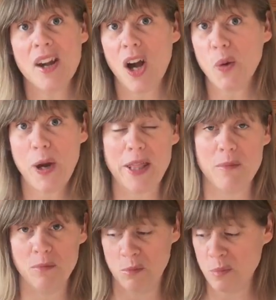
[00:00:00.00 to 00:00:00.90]
I wear
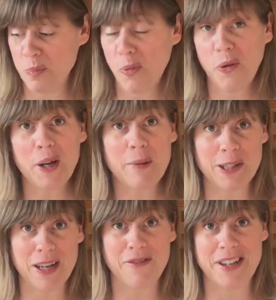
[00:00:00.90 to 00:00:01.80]
them pretty
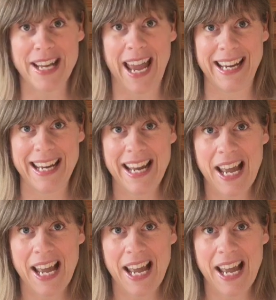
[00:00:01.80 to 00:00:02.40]
much every day.